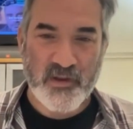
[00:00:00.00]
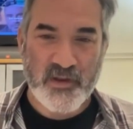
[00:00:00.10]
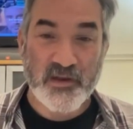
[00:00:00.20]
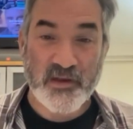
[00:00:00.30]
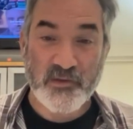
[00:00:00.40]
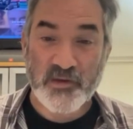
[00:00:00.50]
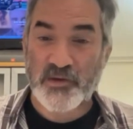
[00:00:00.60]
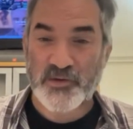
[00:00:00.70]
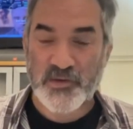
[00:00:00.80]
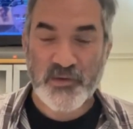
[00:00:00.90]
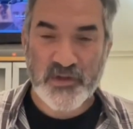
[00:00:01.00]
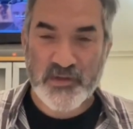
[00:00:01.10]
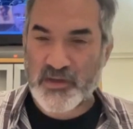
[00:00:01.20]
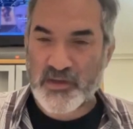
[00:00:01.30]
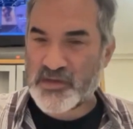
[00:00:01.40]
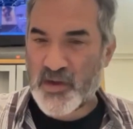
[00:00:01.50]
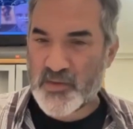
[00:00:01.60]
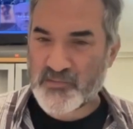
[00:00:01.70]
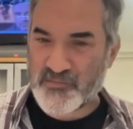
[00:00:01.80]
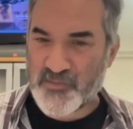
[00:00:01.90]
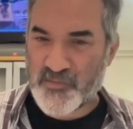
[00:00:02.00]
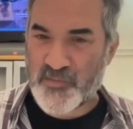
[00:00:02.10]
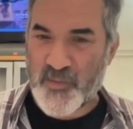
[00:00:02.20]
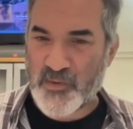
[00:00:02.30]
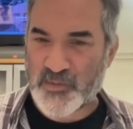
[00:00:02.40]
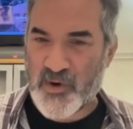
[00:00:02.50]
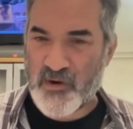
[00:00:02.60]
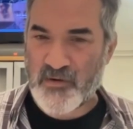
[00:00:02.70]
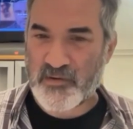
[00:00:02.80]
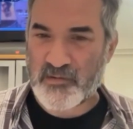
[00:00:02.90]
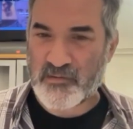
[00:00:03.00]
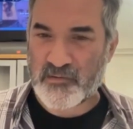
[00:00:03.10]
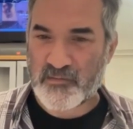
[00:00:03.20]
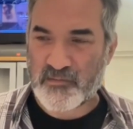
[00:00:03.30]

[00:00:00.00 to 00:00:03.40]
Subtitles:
And did you shoot in sequence for the most part or